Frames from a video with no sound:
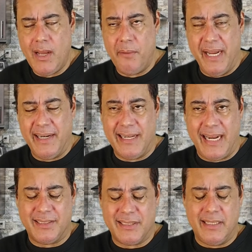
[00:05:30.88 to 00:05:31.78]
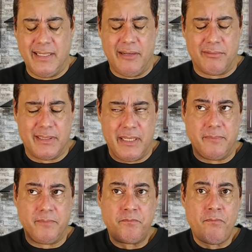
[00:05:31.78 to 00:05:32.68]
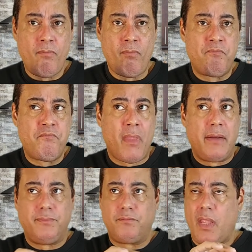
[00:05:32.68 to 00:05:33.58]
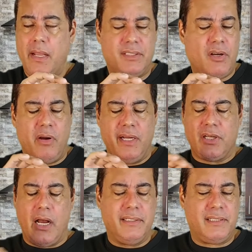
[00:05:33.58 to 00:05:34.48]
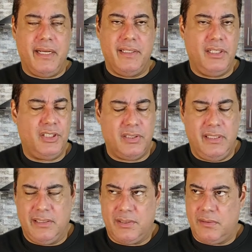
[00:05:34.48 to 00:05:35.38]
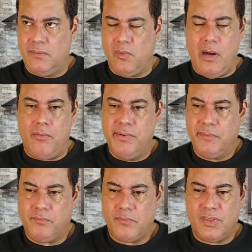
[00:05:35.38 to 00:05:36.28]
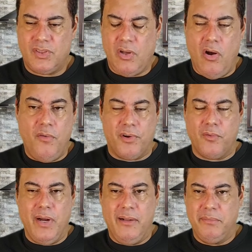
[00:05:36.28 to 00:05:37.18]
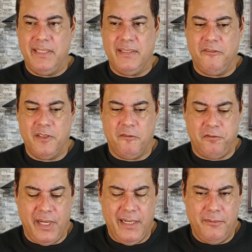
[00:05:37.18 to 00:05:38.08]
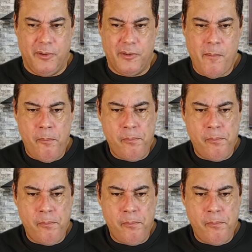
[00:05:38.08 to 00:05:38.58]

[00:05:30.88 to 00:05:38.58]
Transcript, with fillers: I'm analyzing everything. It's all, it's all, it's, all, it's, it's, it's wow so overwhelming the, the flavor